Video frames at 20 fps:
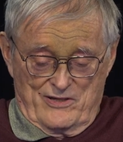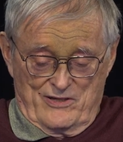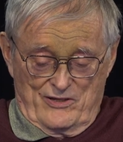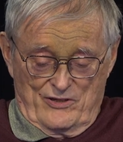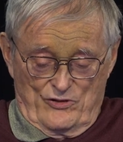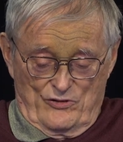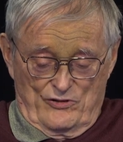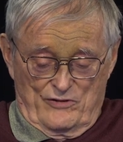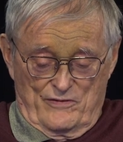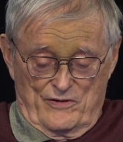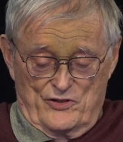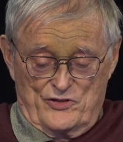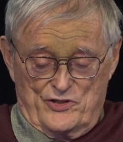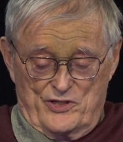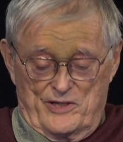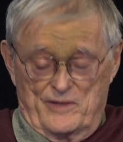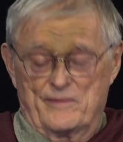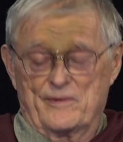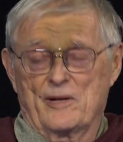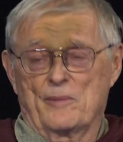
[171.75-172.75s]

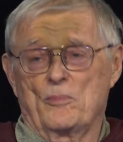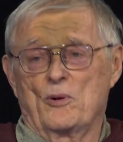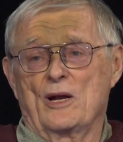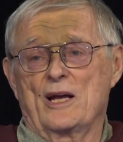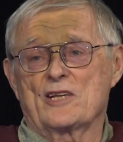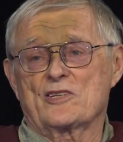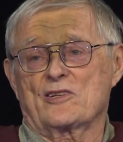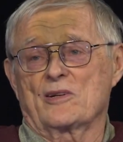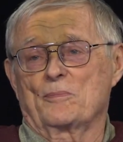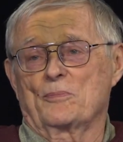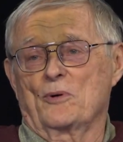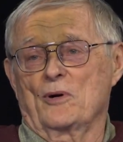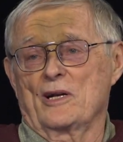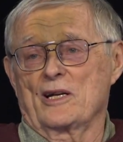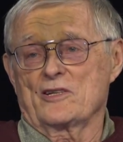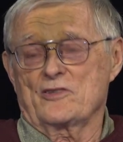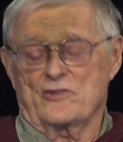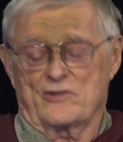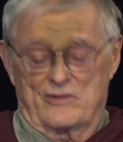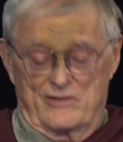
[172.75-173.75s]
University of Nebraska
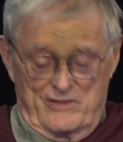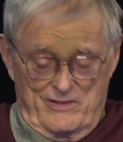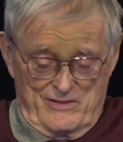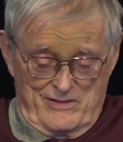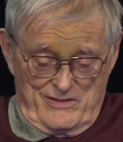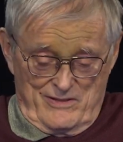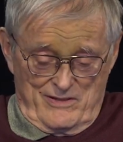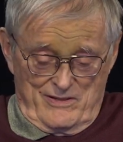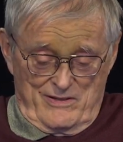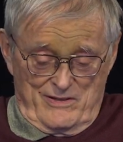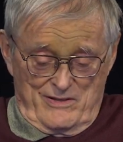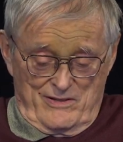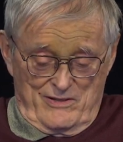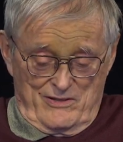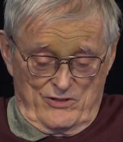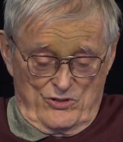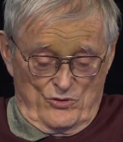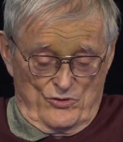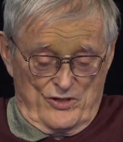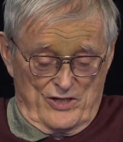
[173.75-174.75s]
Press
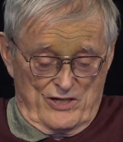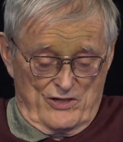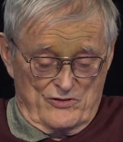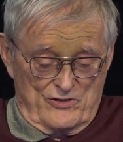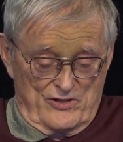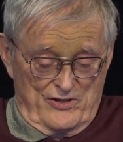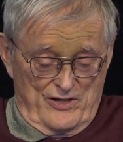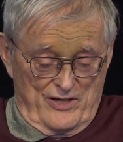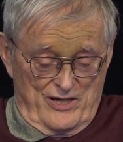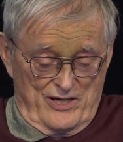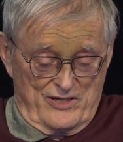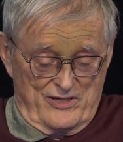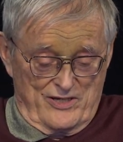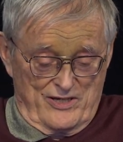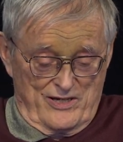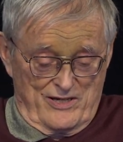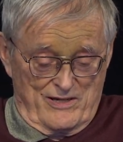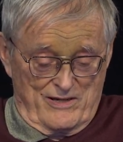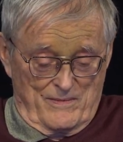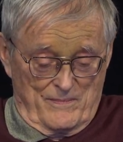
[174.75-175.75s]

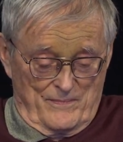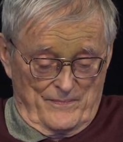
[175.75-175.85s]
2019.